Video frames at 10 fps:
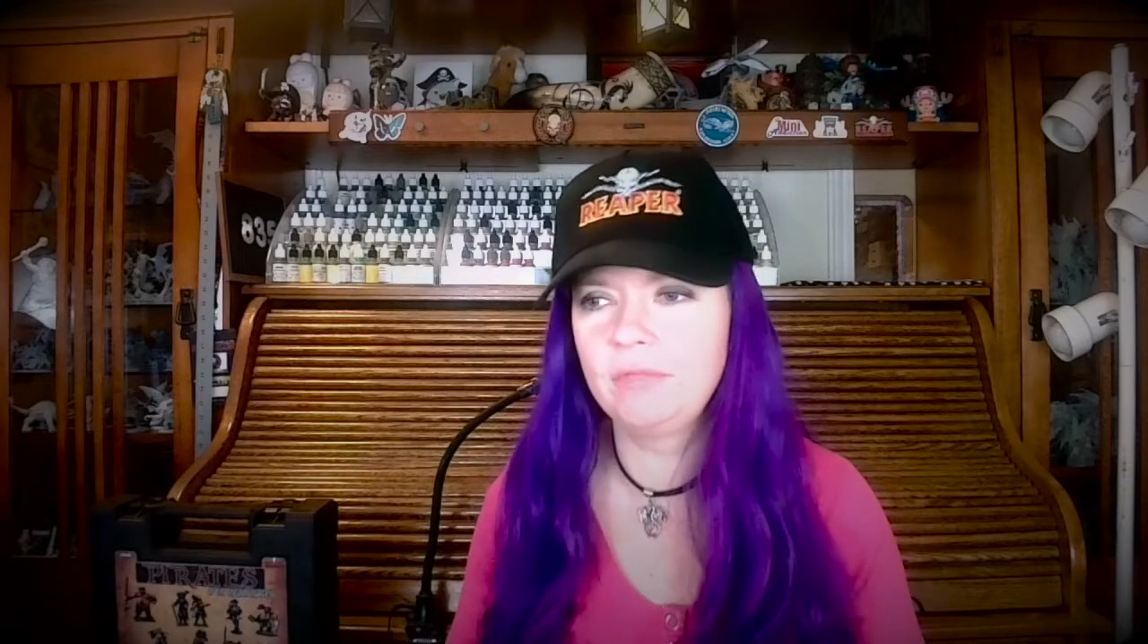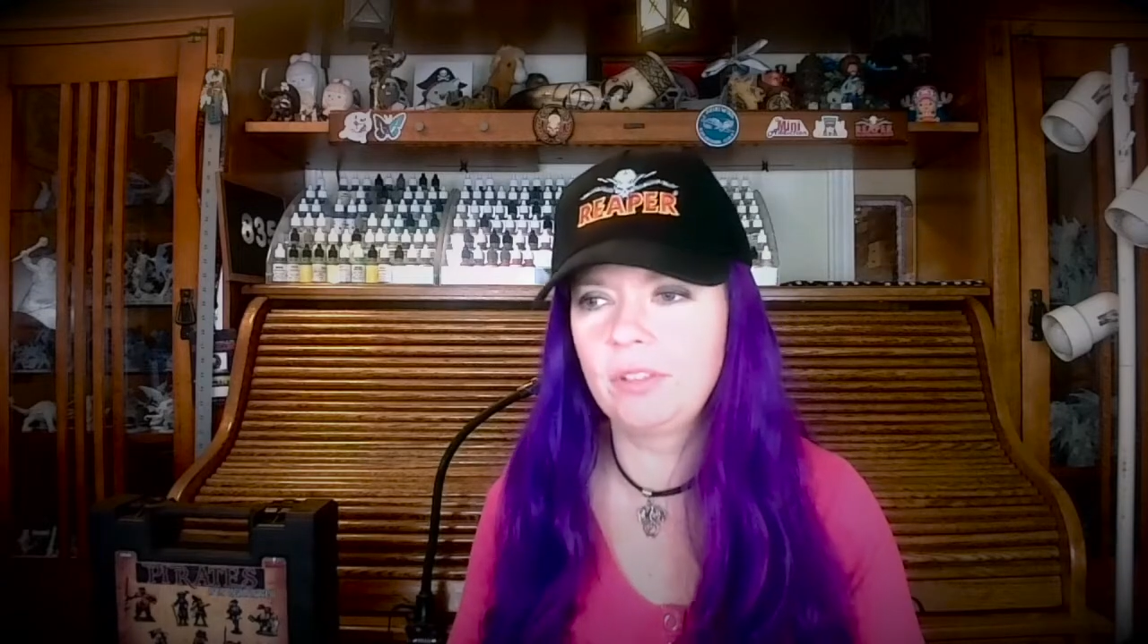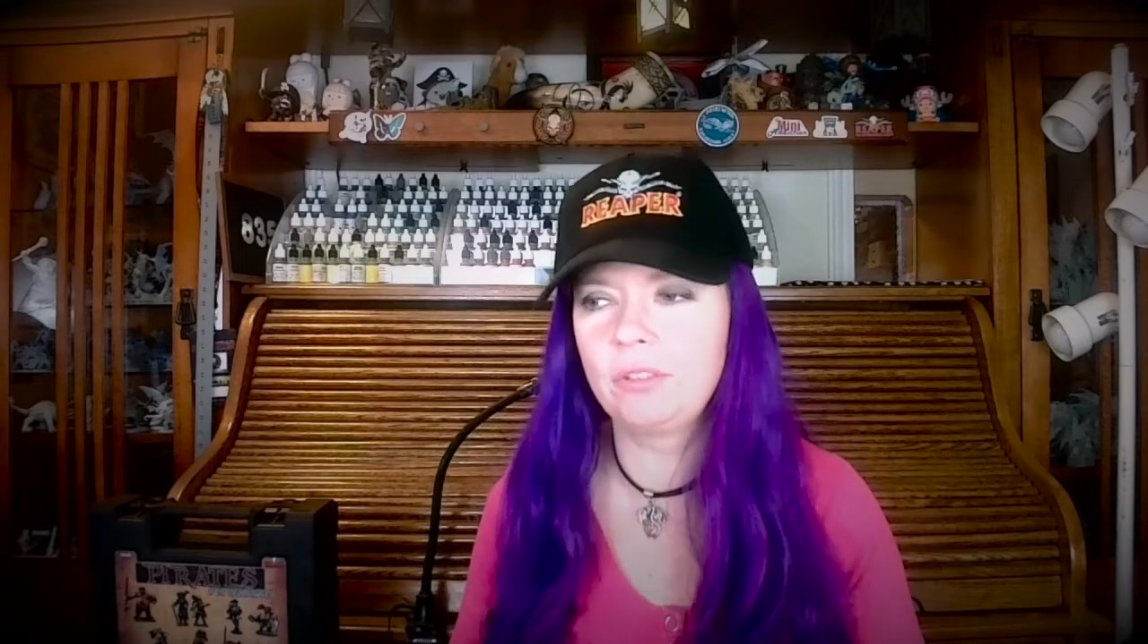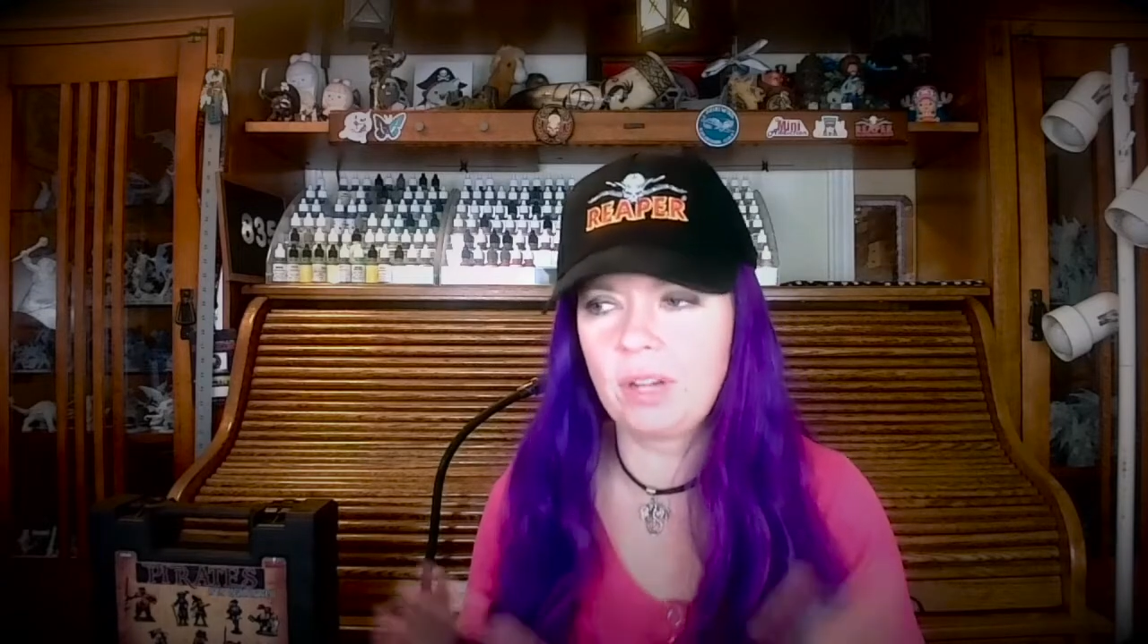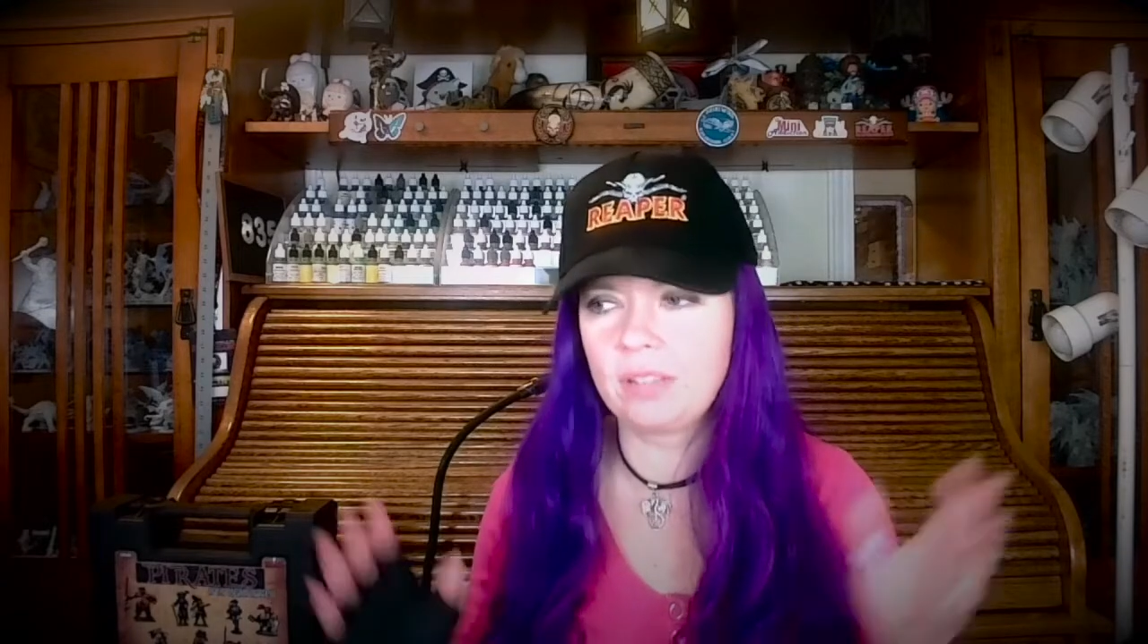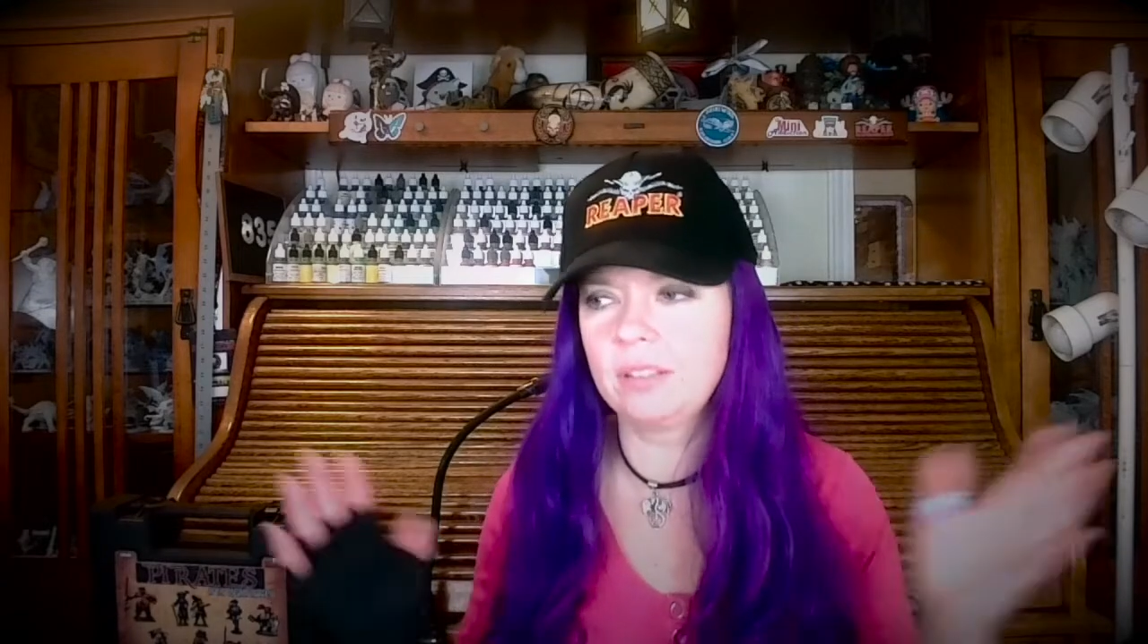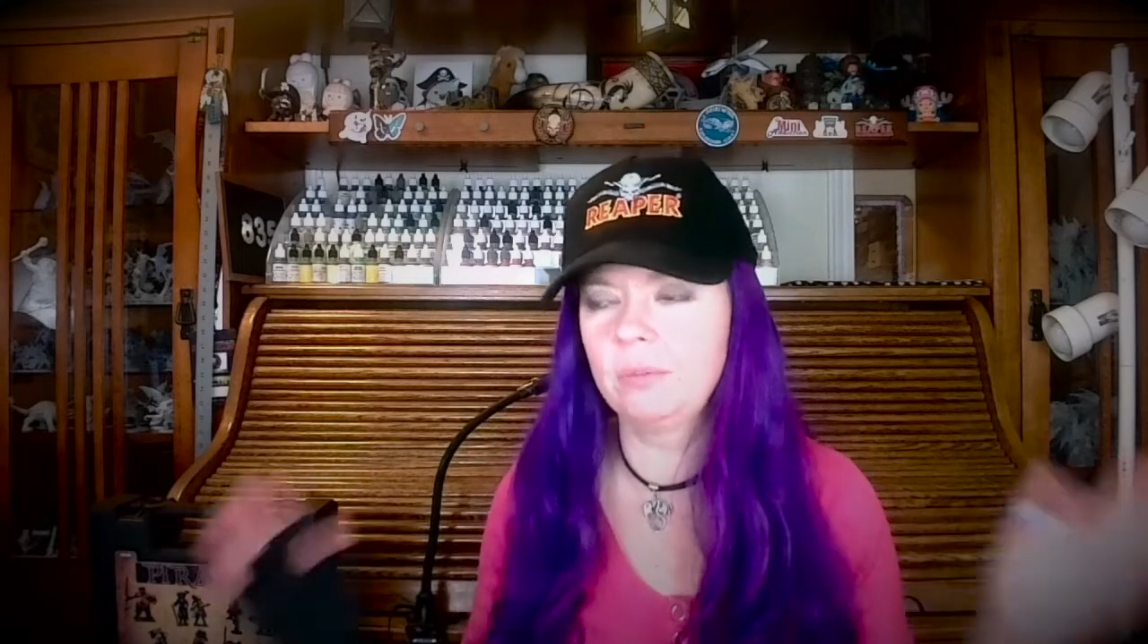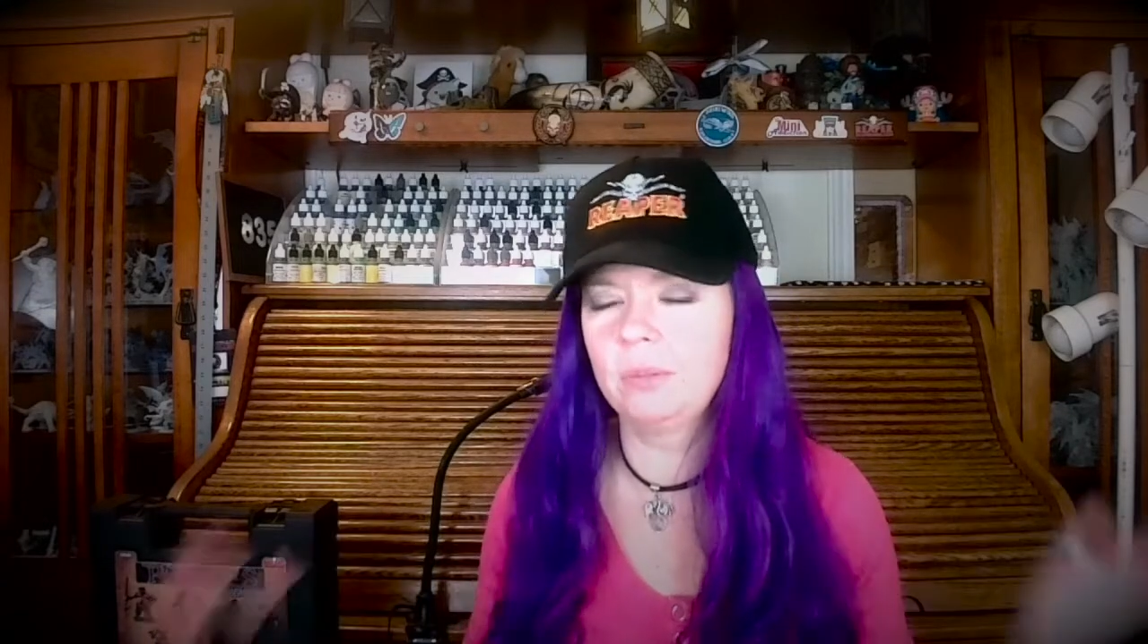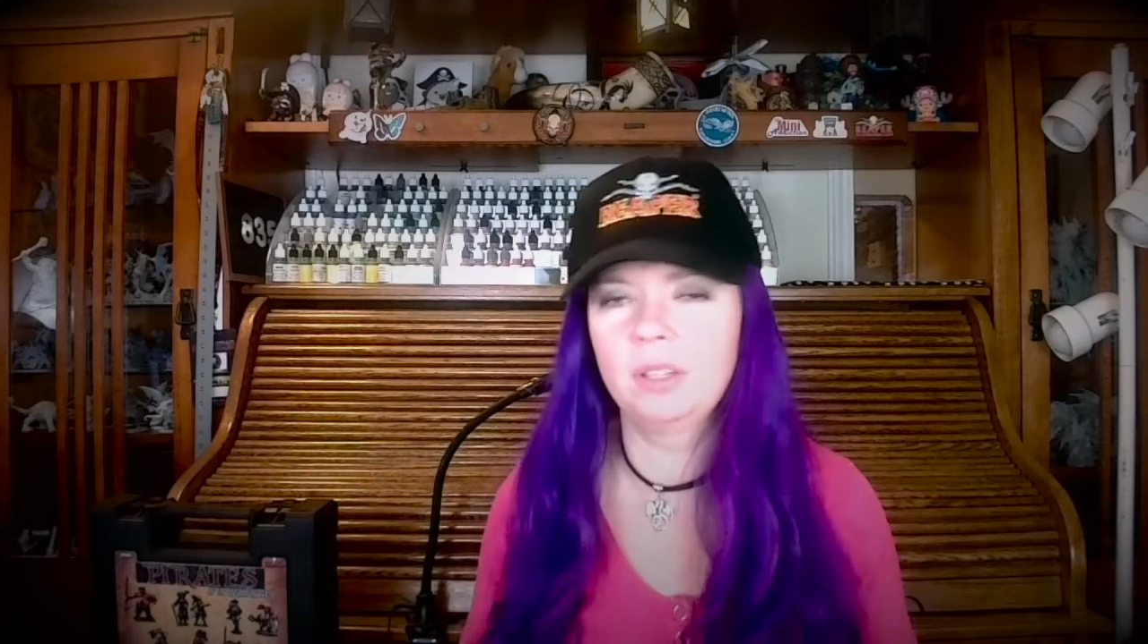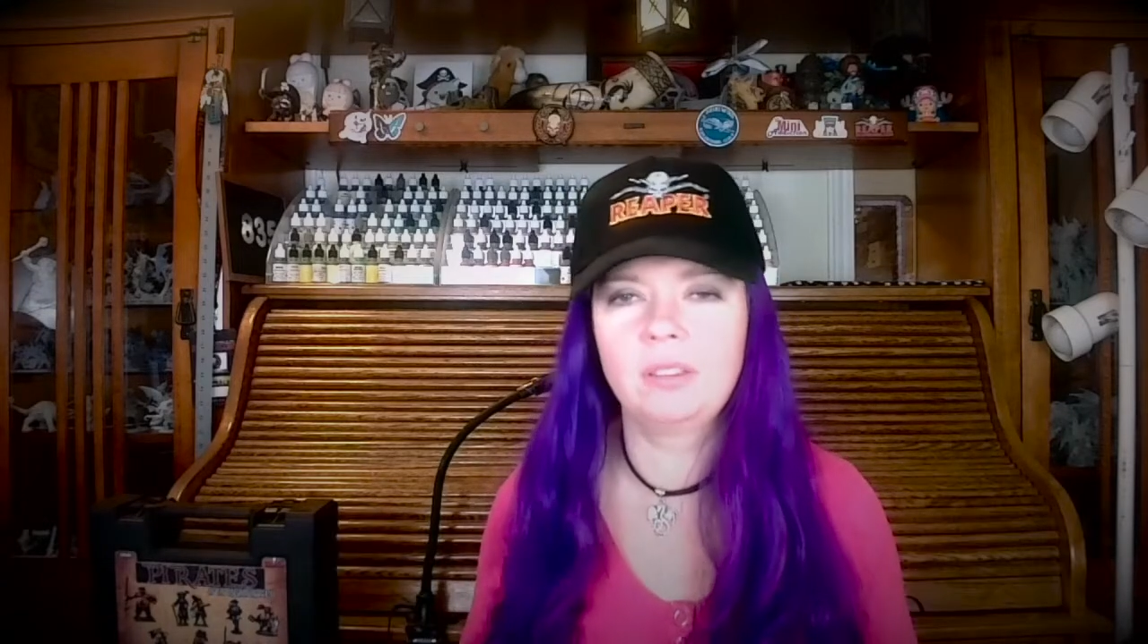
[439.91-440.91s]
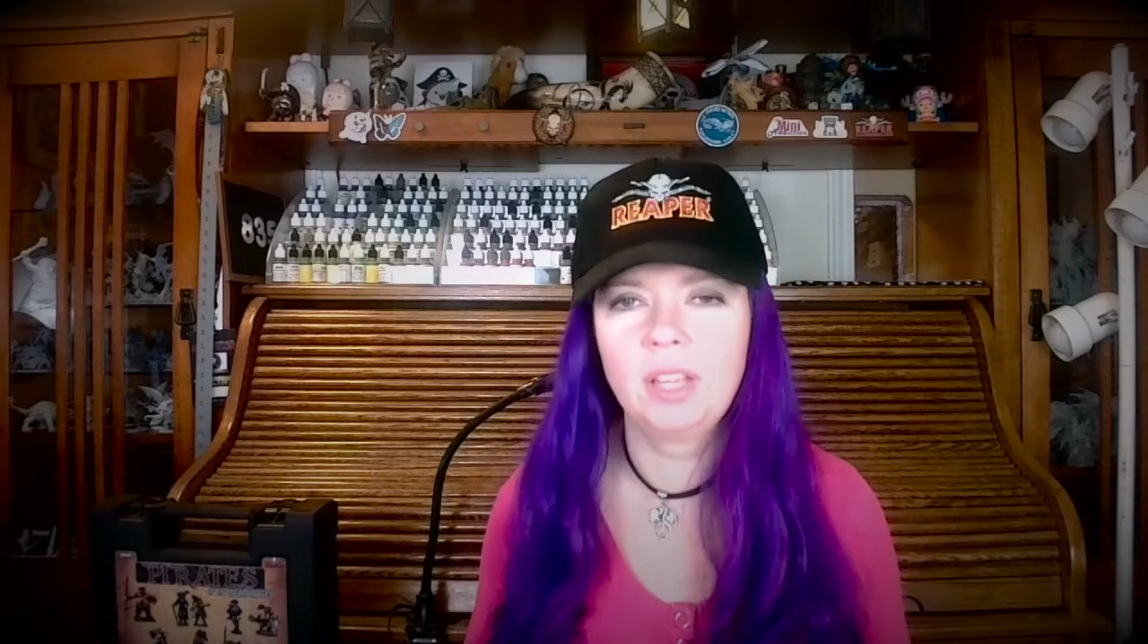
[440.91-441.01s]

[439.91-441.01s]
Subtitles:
distracted with